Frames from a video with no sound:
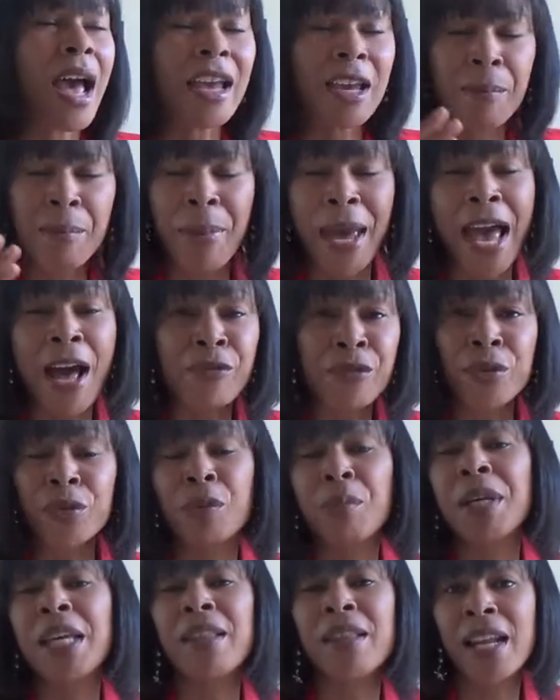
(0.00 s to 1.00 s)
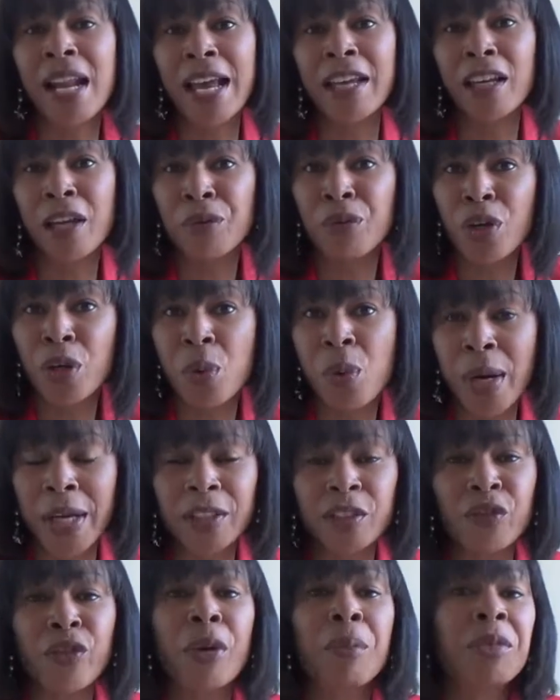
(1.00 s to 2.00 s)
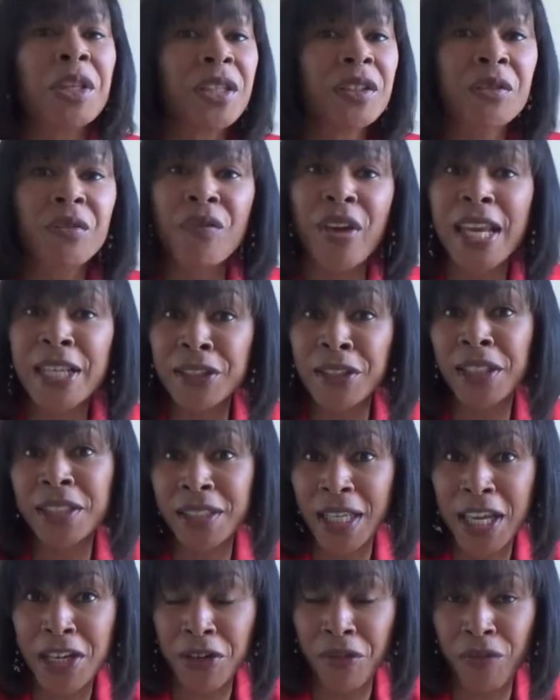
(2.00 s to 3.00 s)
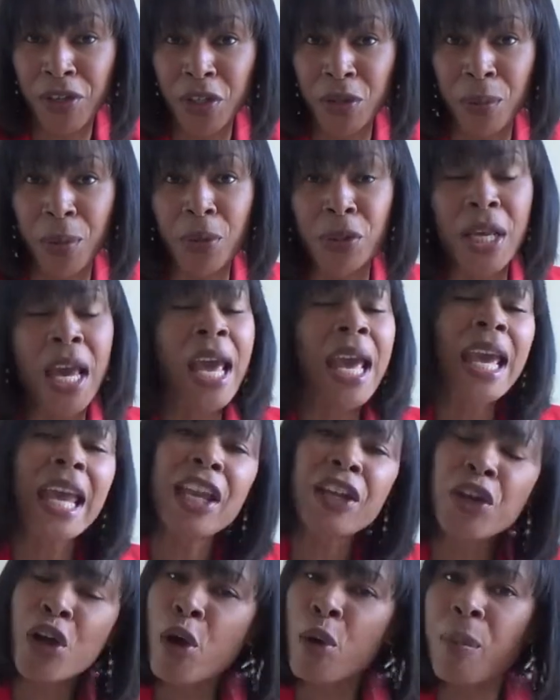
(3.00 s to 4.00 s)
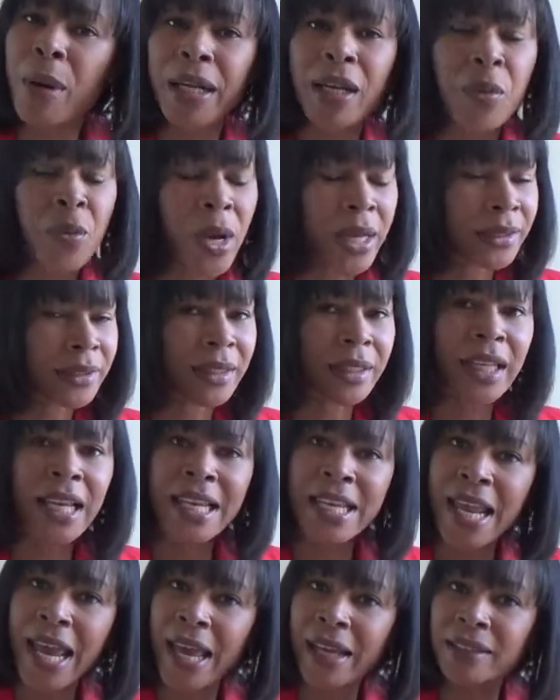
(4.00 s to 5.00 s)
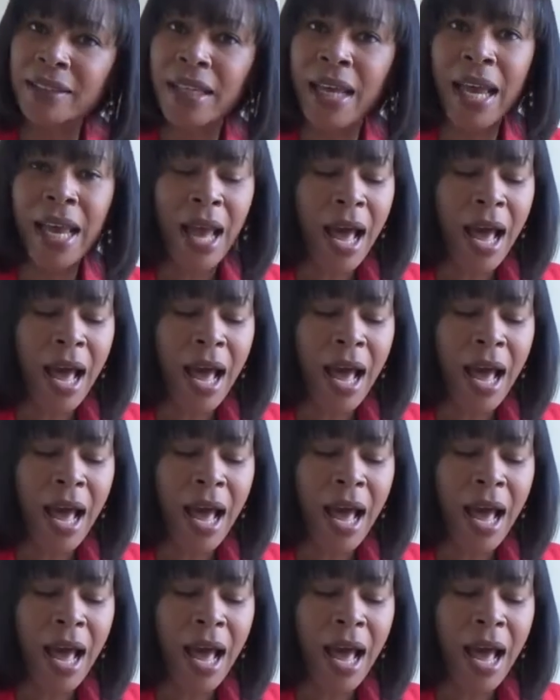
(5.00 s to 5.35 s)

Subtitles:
it baffles me that I get requests from these faceless individuals, and nobody wants to connect,